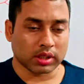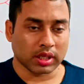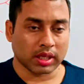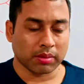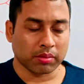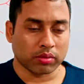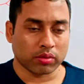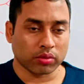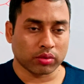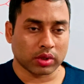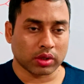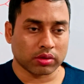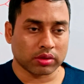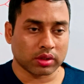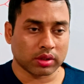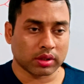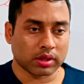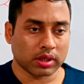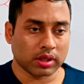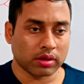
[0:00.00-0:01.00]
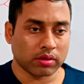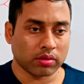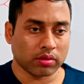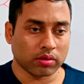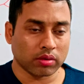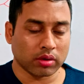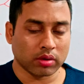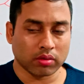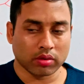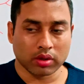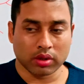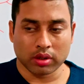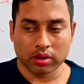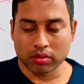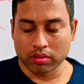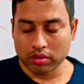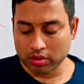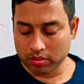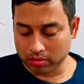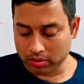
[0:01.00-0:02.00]
JAM 2003
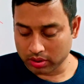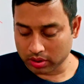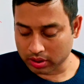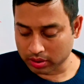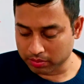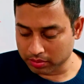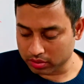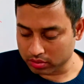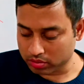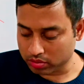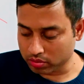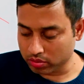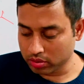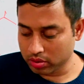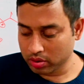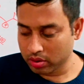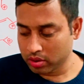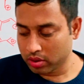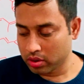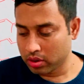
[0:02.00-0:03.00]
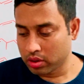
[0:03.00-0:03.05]
will be coming soon,